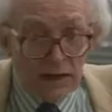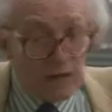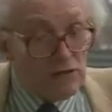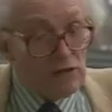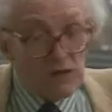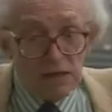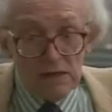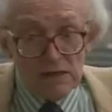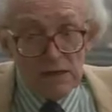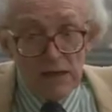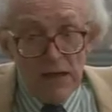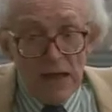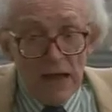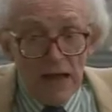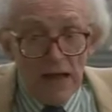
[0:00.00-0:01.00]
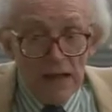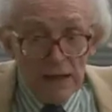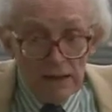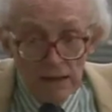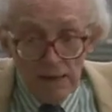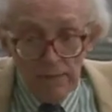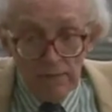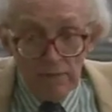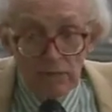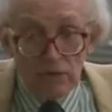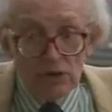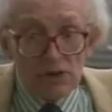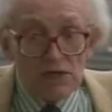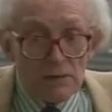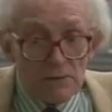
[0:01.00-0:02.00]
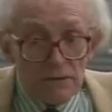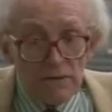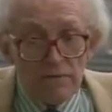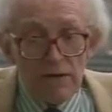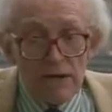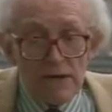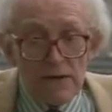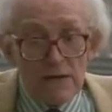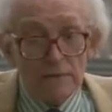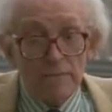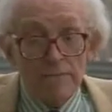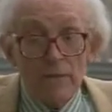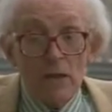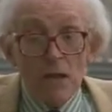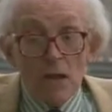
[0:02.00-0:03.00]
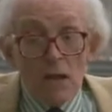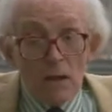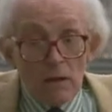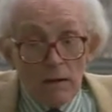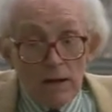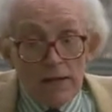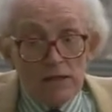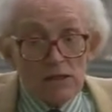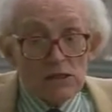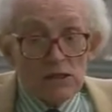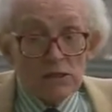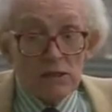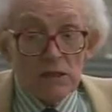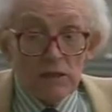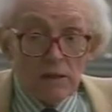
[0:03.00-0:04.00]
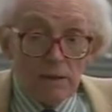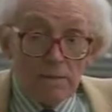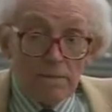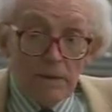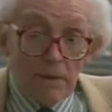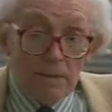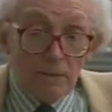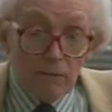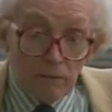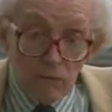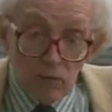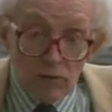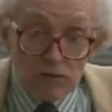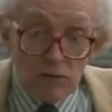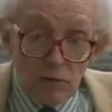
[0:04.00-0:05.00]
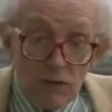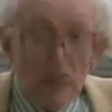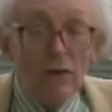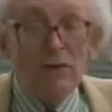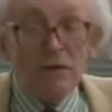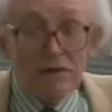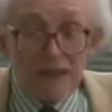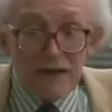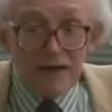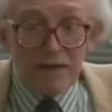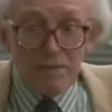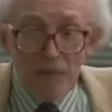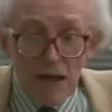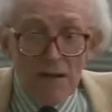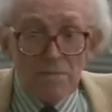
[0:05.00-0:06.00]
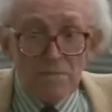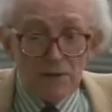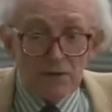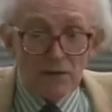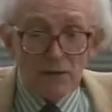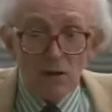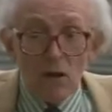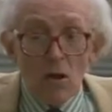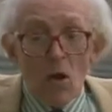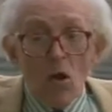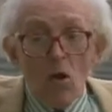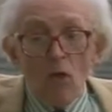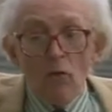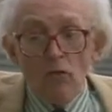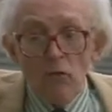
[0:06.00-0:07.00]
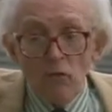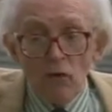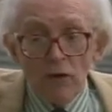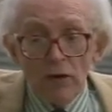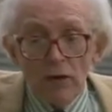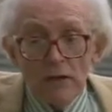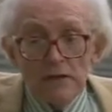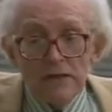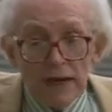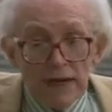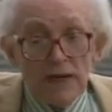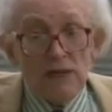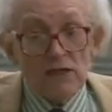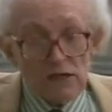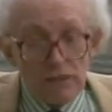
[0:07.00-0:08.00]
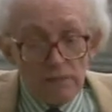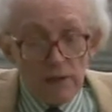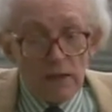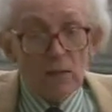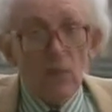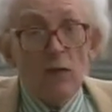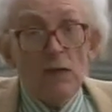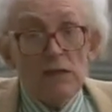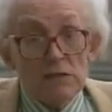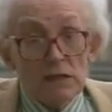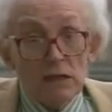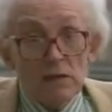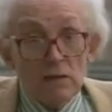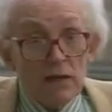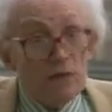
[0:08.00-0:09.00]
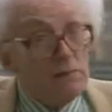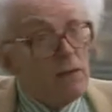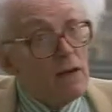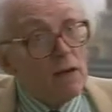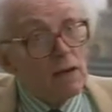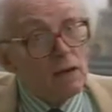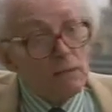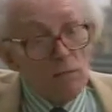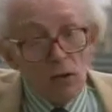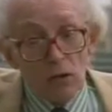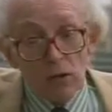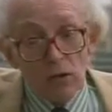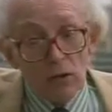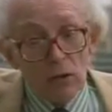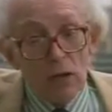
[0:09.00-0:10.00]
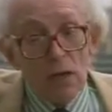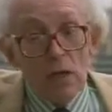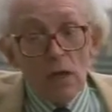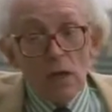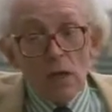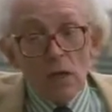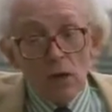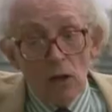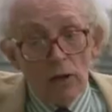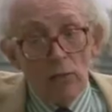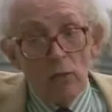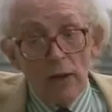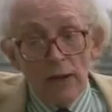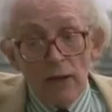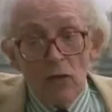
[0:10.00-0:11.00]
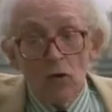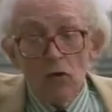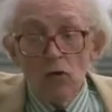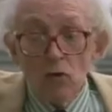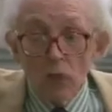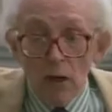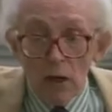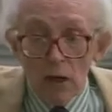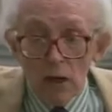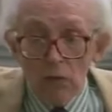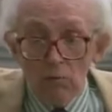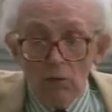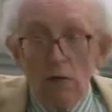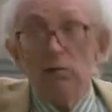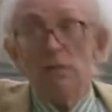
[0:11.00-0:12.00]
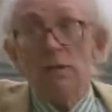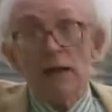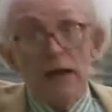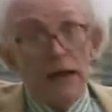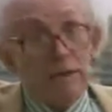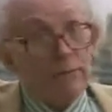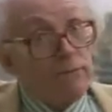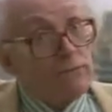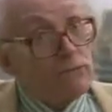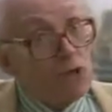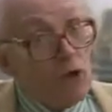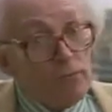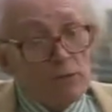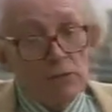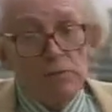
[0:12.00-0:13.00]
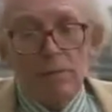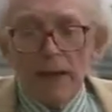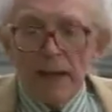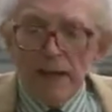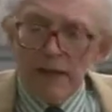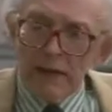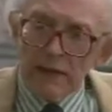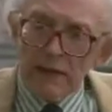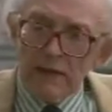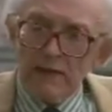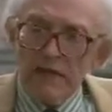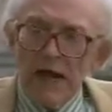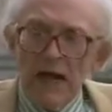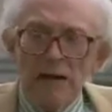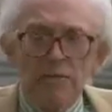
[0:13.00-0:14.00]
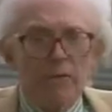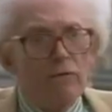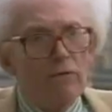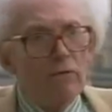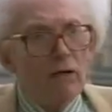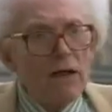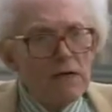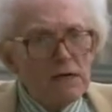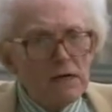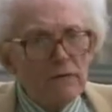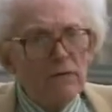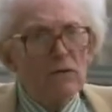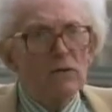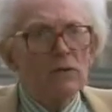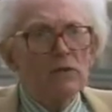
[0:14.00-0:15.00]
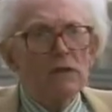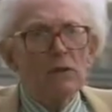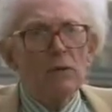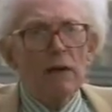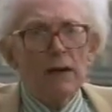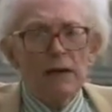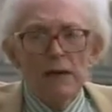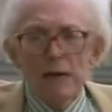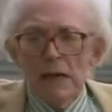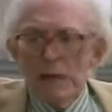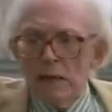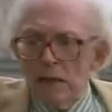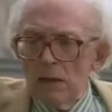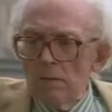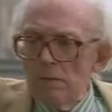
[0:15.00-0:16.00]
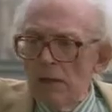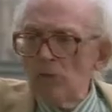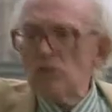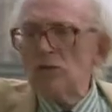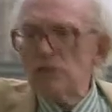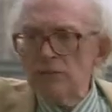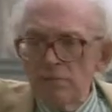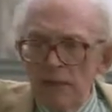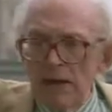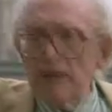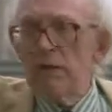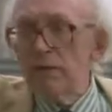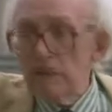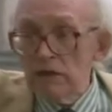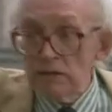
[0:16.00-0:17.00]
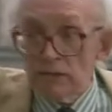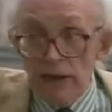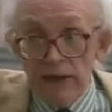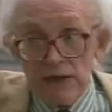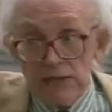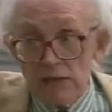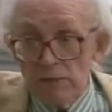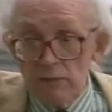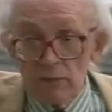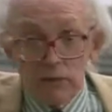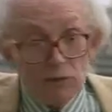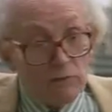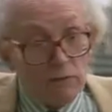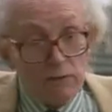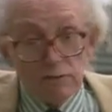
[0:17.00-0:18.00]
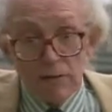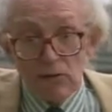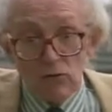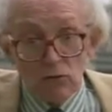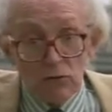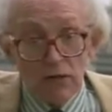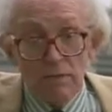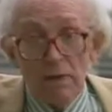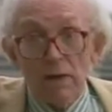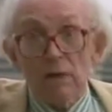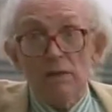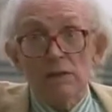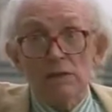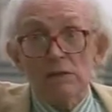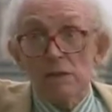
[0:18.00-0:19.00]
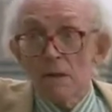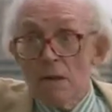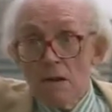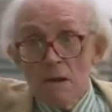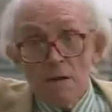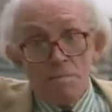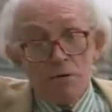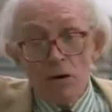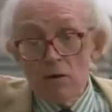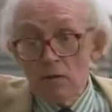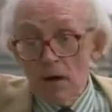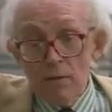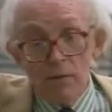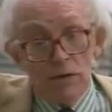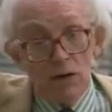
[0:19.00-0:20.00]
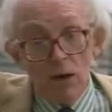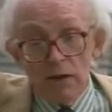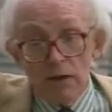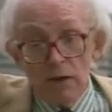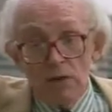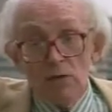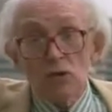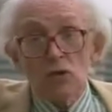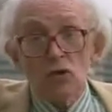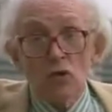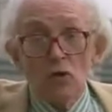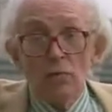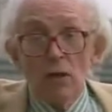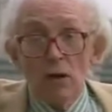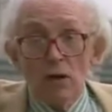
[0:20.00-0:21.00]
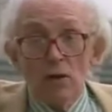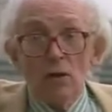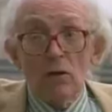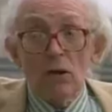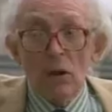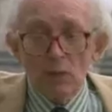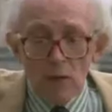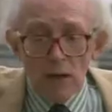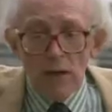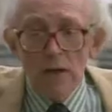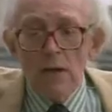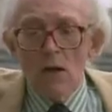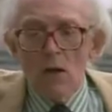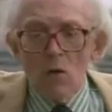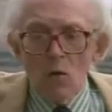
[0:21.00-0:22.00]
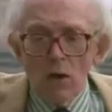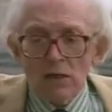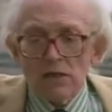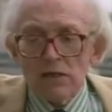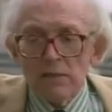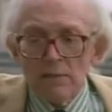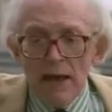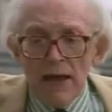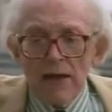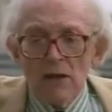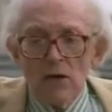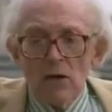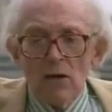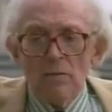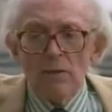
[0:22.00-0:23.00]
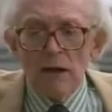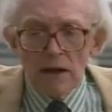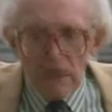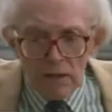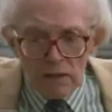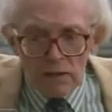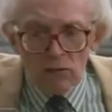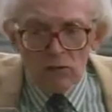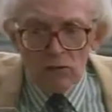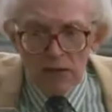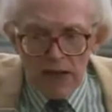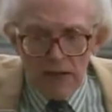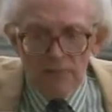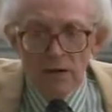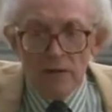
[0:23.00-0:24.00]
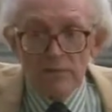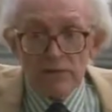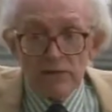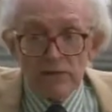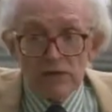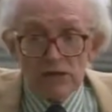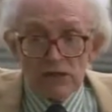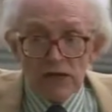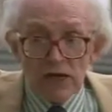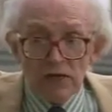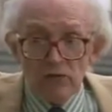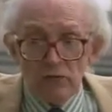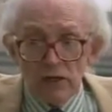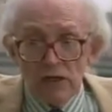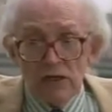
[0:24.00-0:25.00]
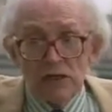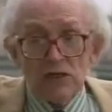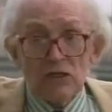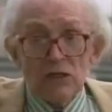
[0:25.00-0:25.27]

and indeed, uh, uh, to some of the very greatest uh, people, of course, that we owe the debt, in my opinion, for telling us about it. One is the great American Moncure Conway, who uh, wrote the life of Thomas Paine at a time of great difficulty when the most of many of these facts, some of which we've been talking about on this program, were not known at all. Moncure Conway was the man, American, who came over to this country and